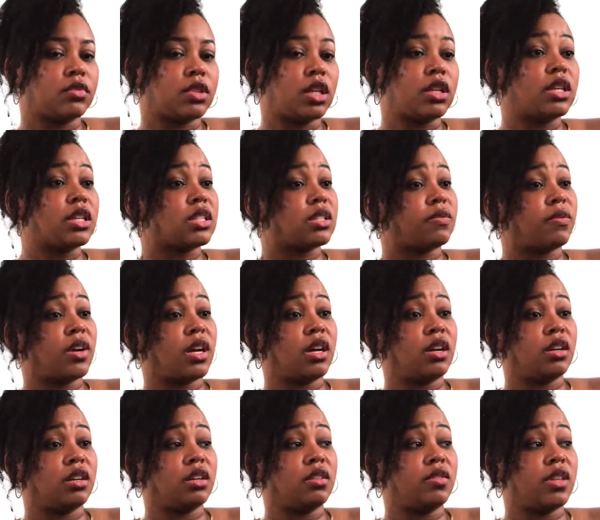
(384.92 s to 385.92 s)
And that's
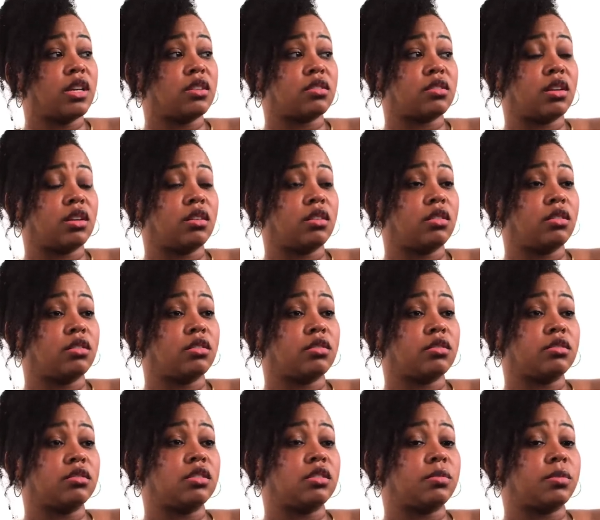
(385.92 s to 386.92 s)
fine if that's not her,
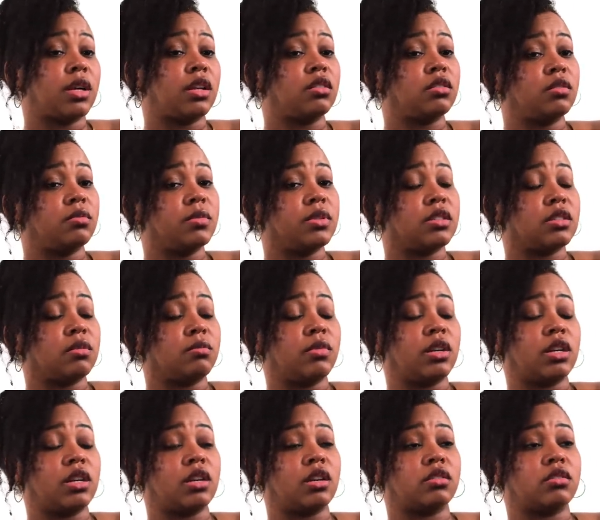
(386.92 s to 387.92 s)
because there's probably going to be
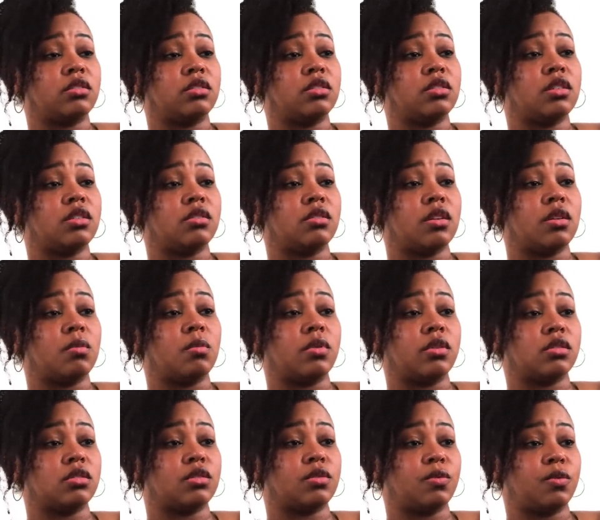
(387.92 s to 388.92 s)
somebody out there that
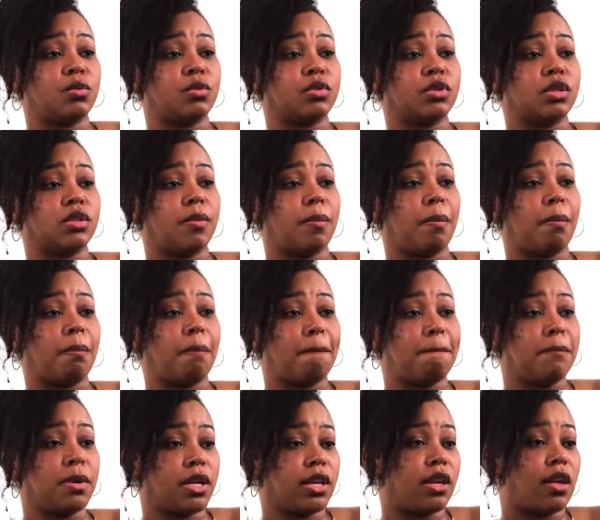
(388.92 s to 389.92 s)
works for.
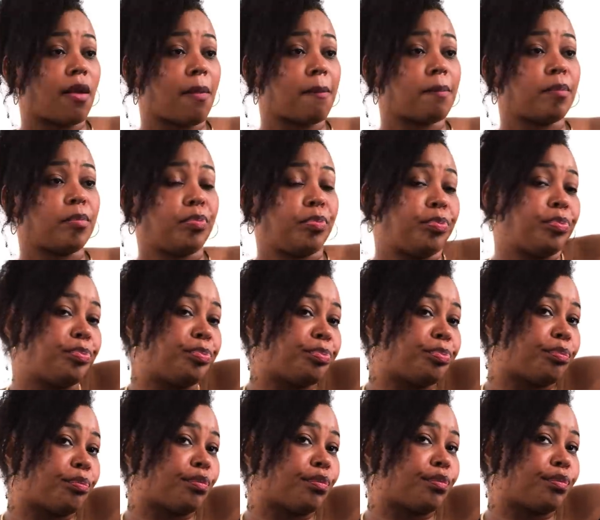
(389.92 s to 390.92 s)
But
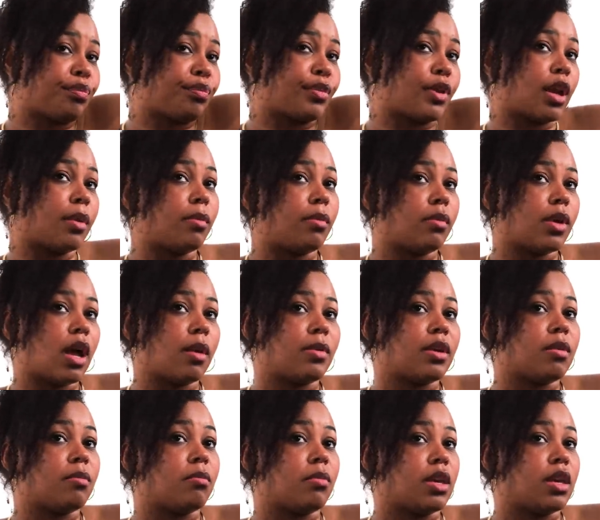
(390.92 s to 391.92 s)
I
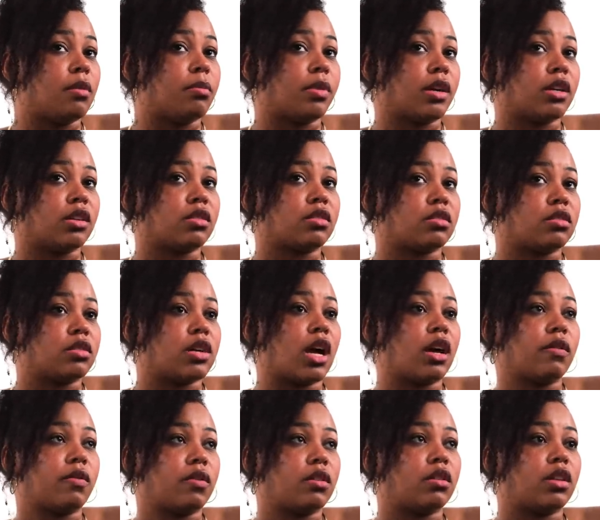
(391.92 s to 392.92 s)
mean, me personally,
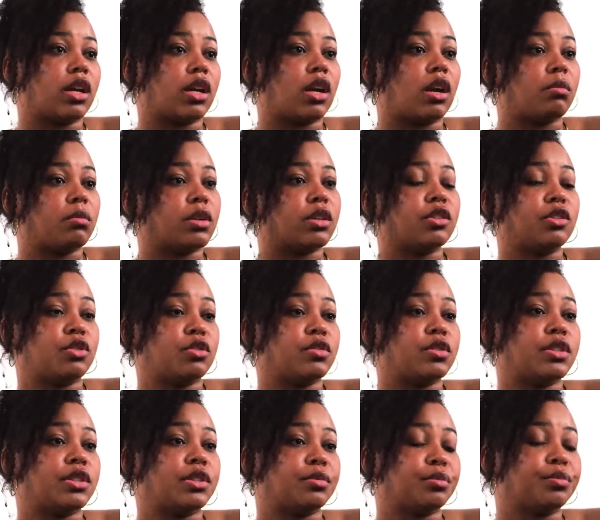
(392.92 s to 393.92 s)
I feel like I'm
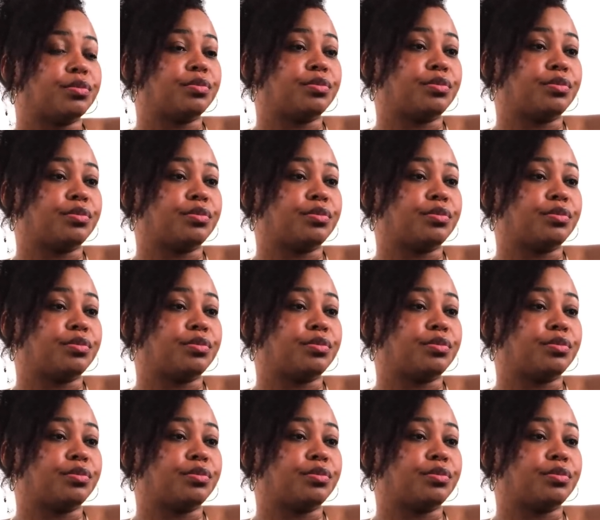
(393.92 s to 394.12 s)
nurturing.